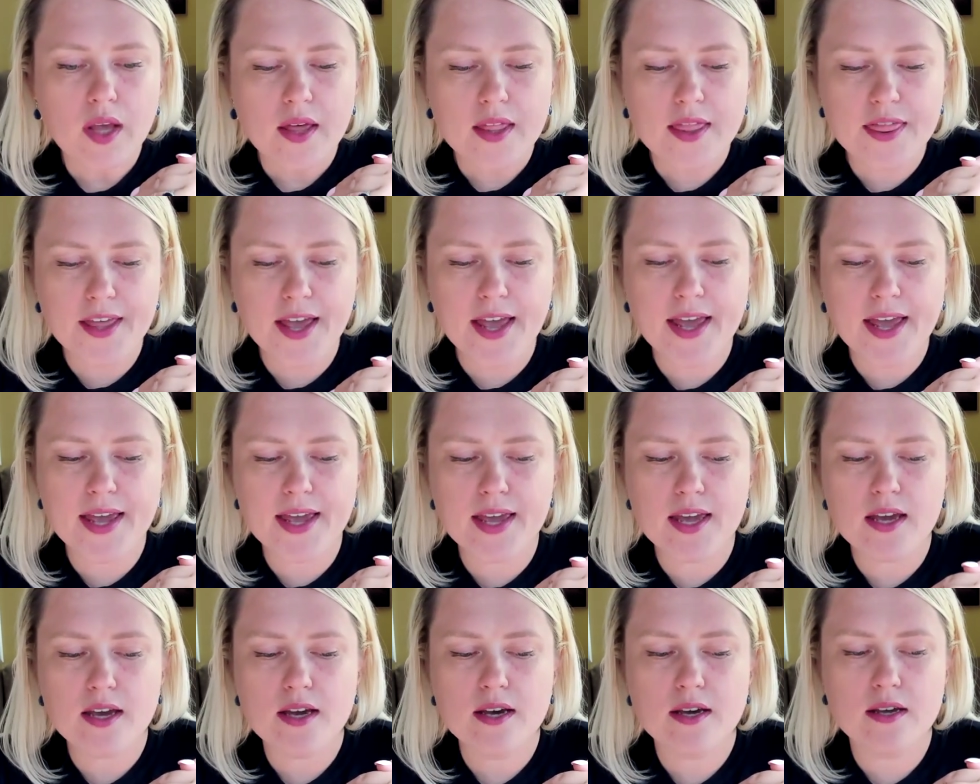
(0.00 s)

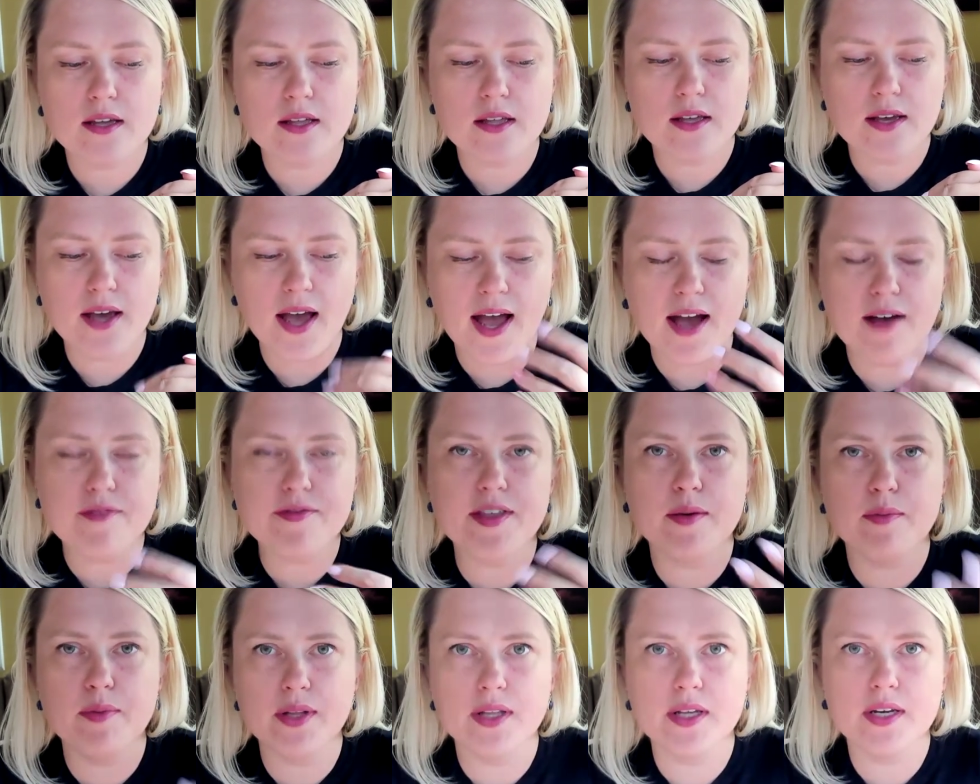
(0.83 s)
they have
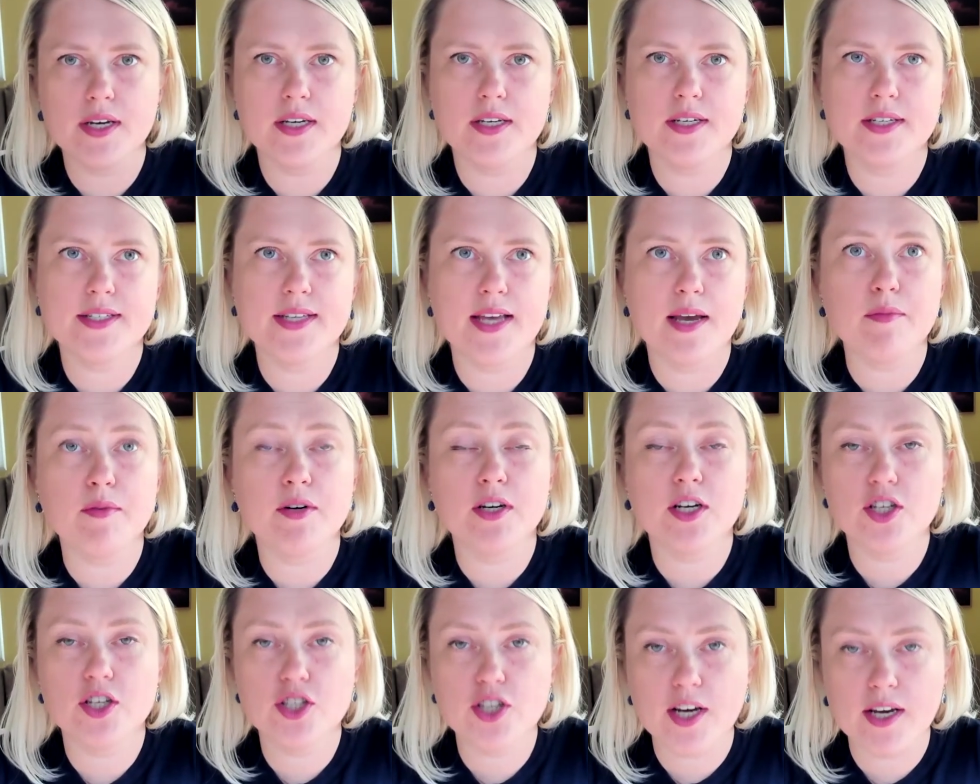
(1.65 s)
the ability to say, "I'm
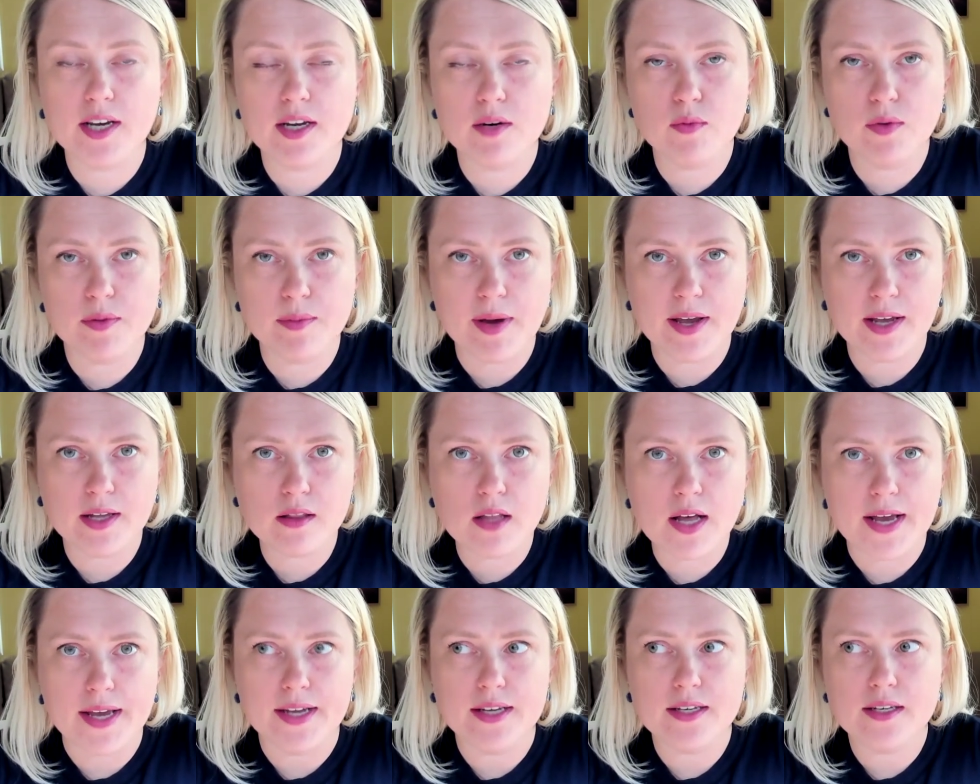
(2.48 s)
going to check in with my
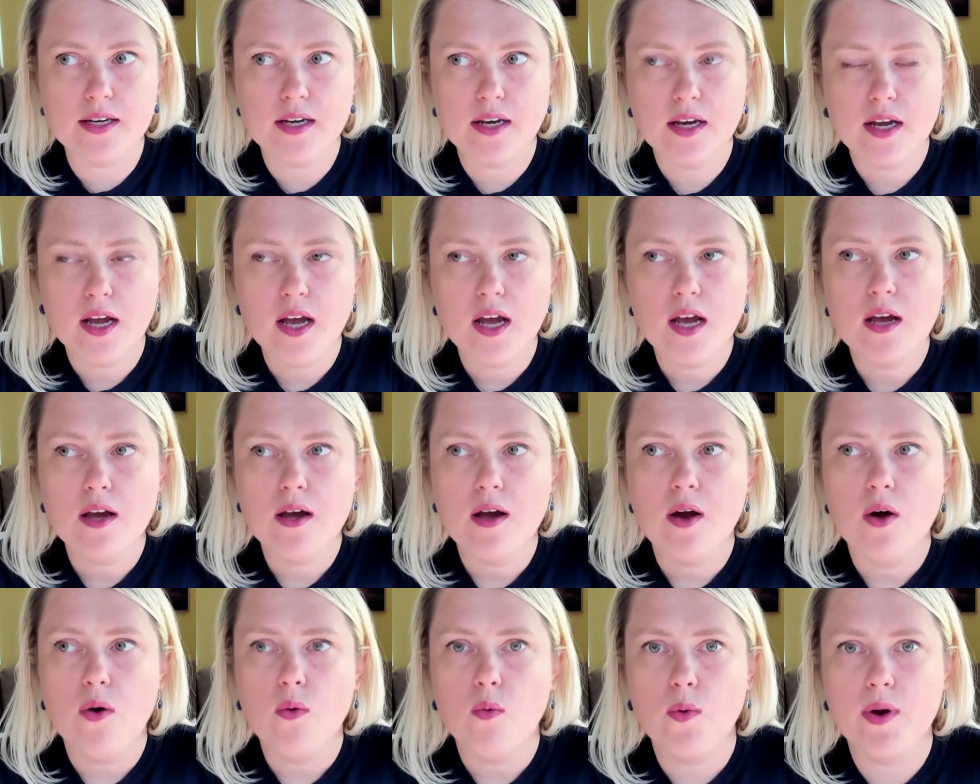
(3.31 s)
client."
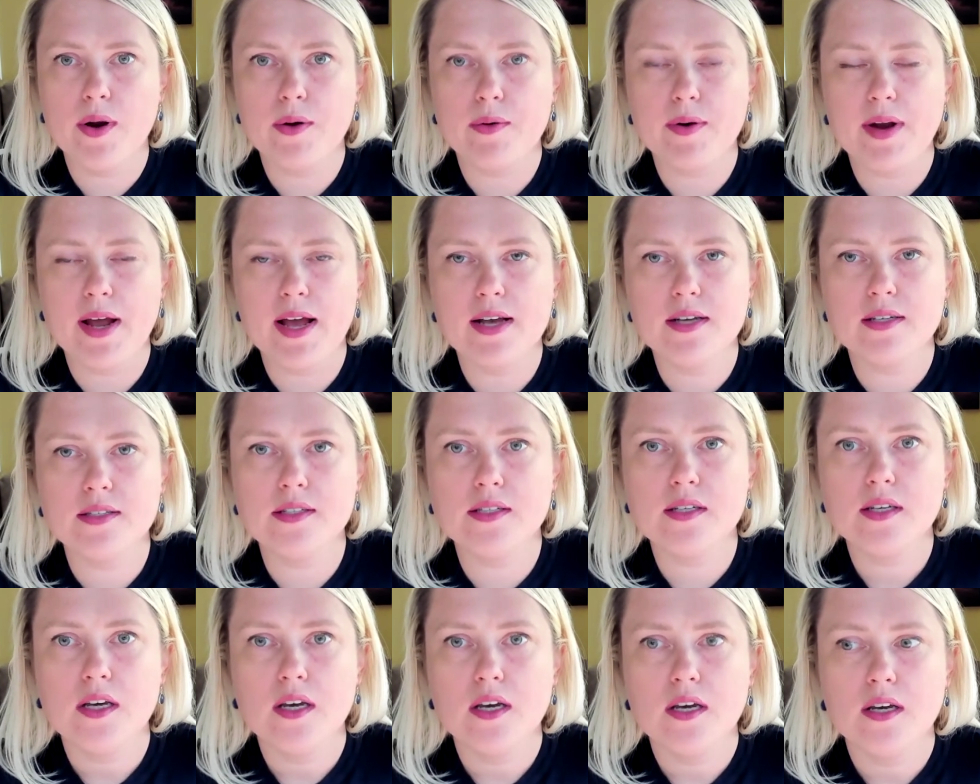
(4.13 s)

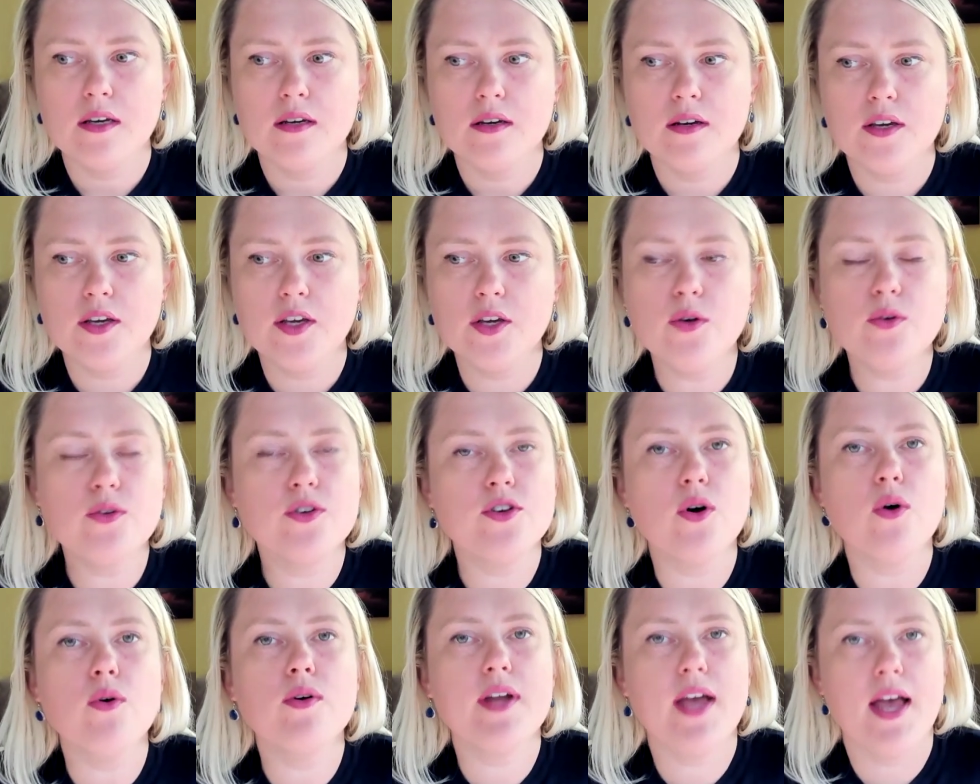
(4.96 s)
Whereas you
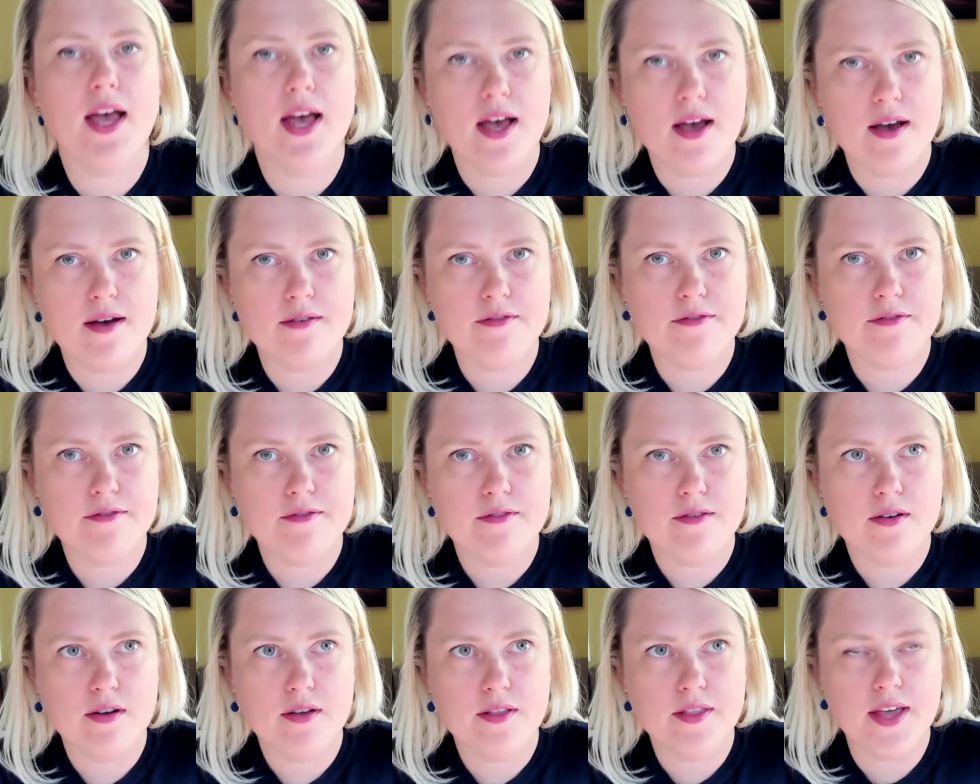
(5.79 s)
don't have
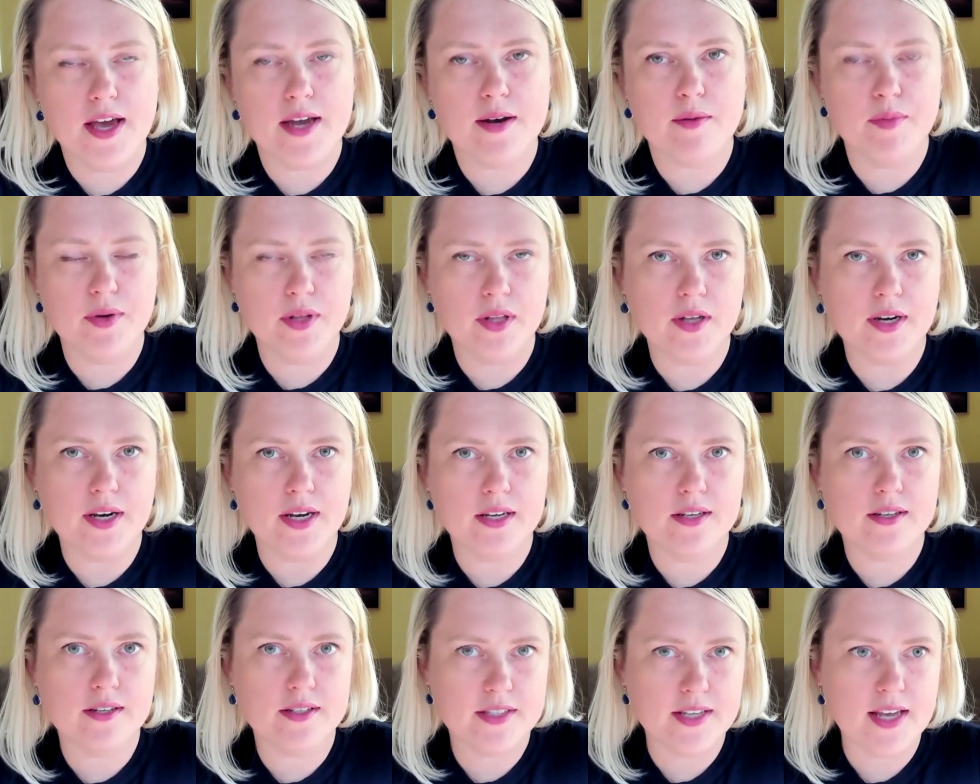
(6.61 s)
that ability
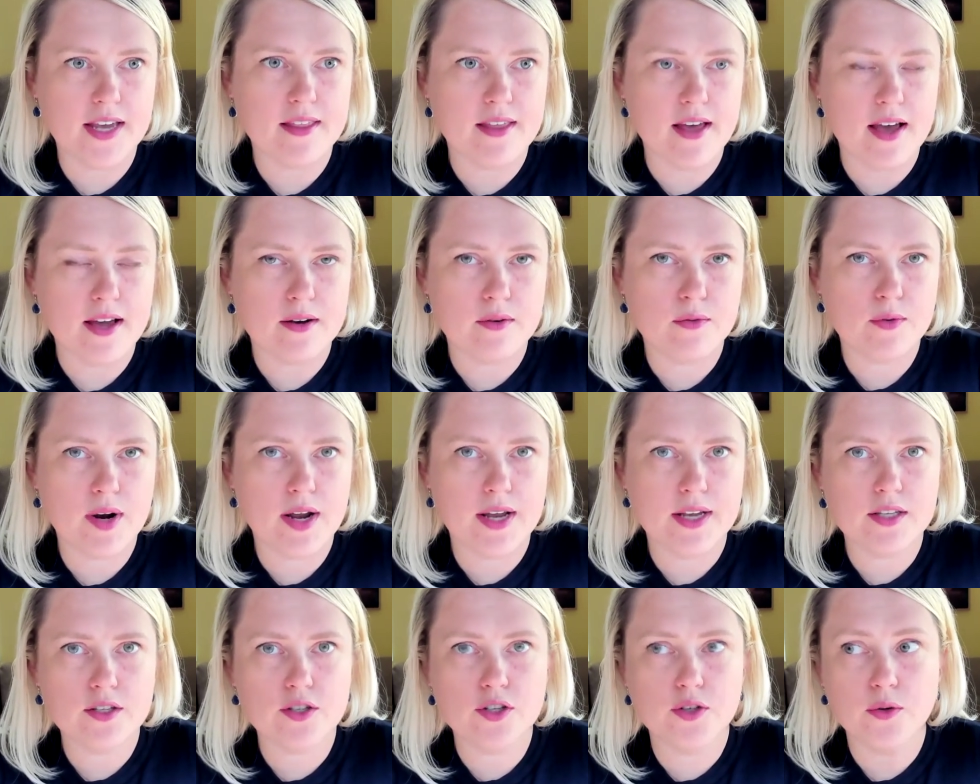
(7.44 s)
to say that,
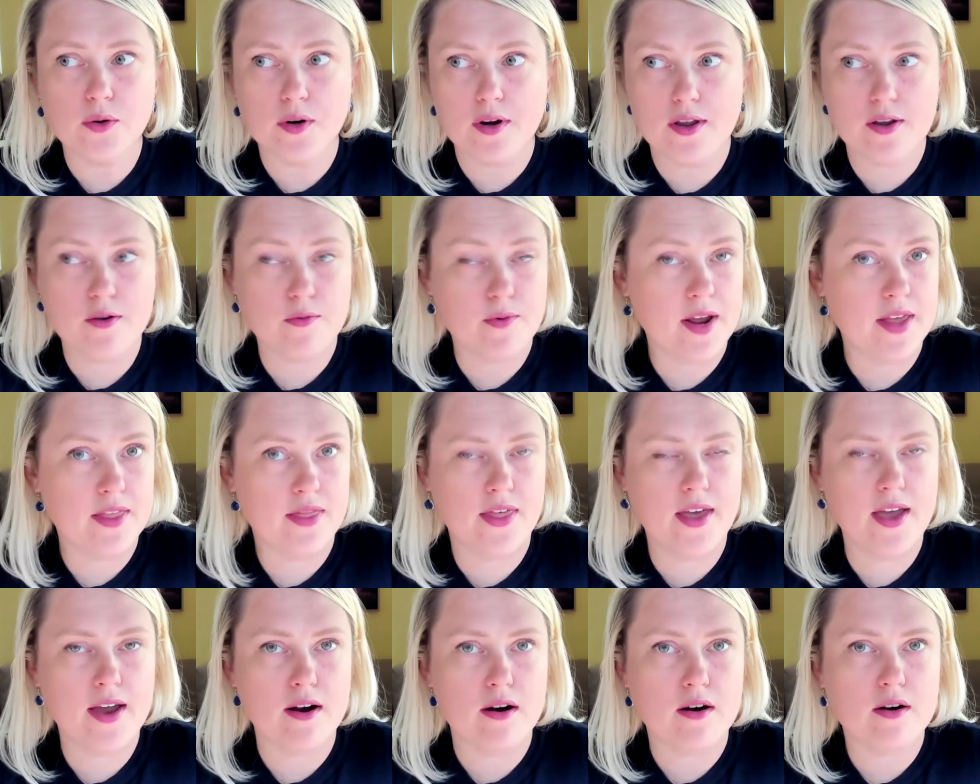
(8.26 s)
right? You are right
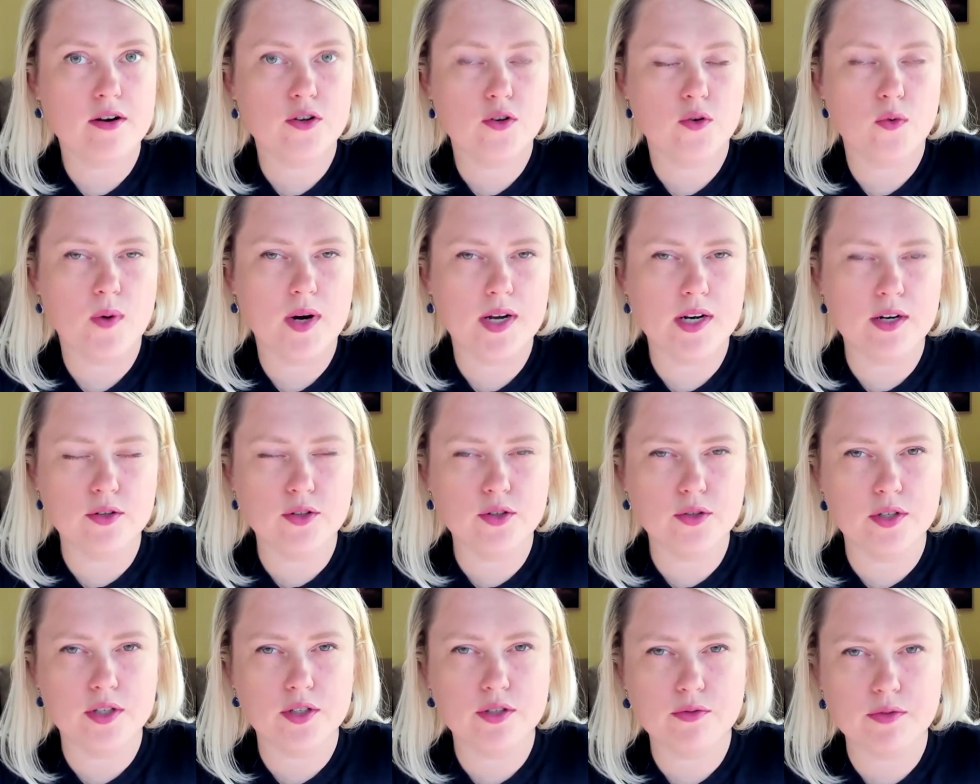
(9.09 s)
there. So why don't
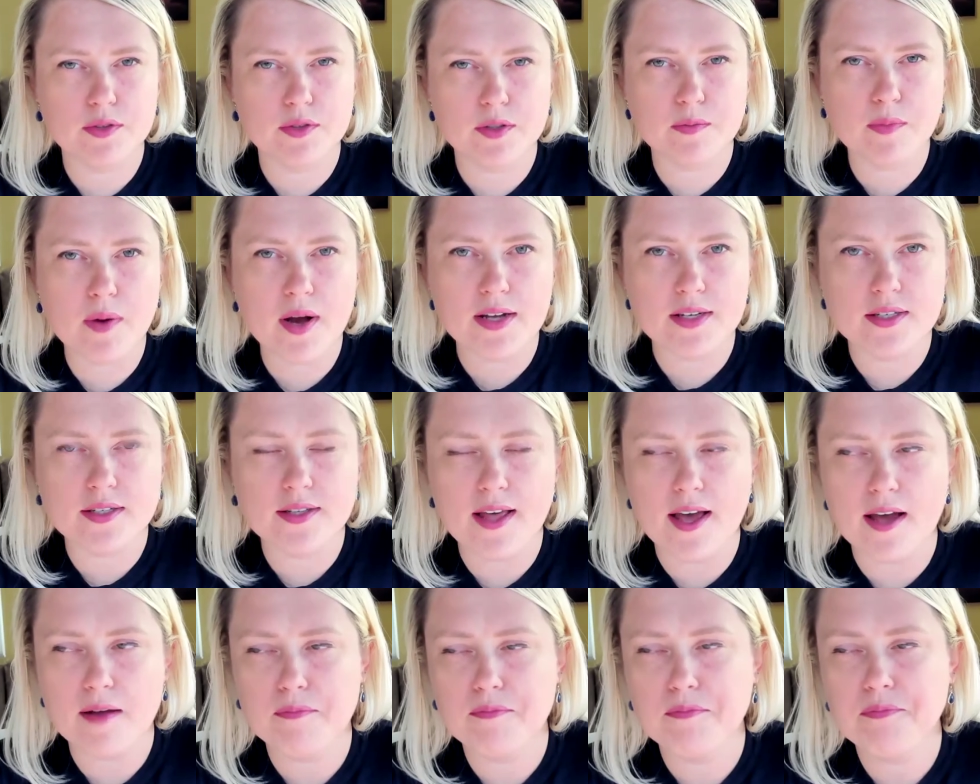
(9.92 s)
you just respond to that?